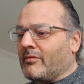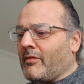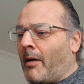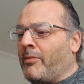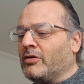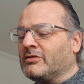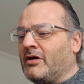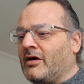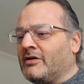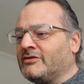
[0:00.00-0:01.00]
A
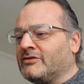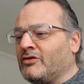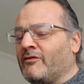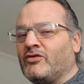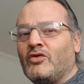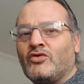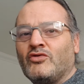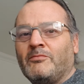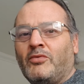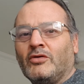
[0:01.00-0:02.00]
podcast, a sort of
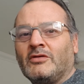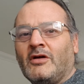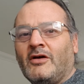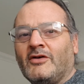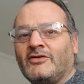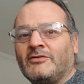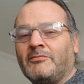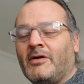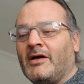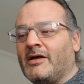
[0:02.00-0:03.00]
YouTube podcast
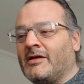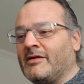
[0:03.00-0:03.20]
by